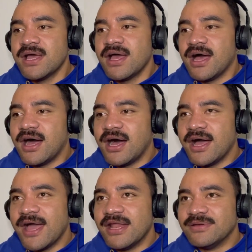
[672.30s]

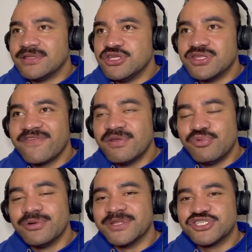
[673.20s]
and you definitely
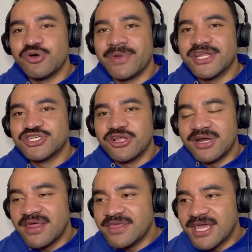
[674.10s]
put him in the top echelon,
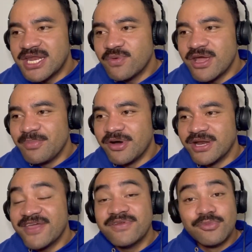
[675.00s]
I think, anyway. But
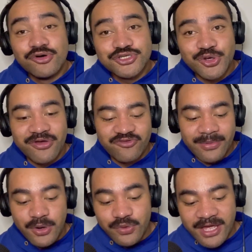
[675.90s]
even more so if
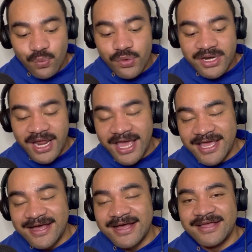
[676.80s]
Fremantle can win
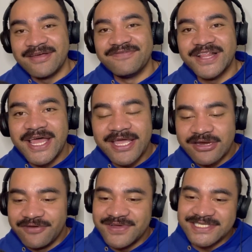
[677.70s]
a flag, and
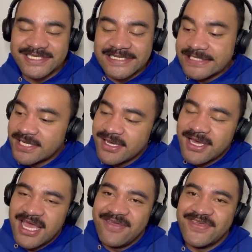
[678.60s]
obviously
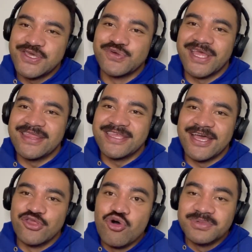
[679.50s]
if he could get the
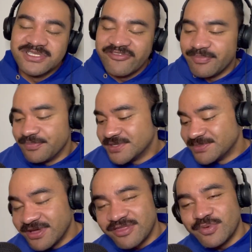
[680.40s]
Norm
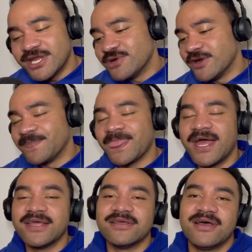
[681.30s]
Smith. But anyway,
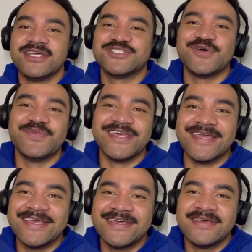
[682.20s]
I stopped there.
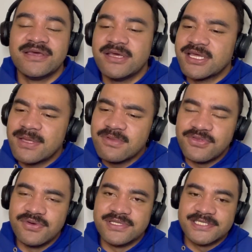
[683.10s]
Give me your
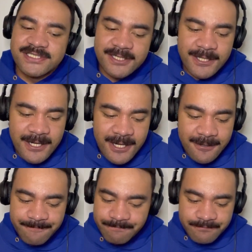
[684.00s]
thoughts.
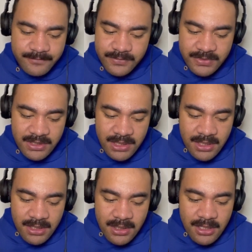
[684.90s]
A
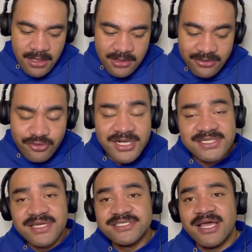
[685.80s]
lot of crazy
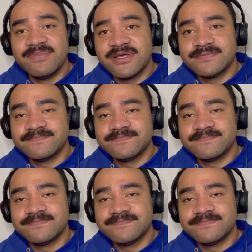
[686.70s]
things happening.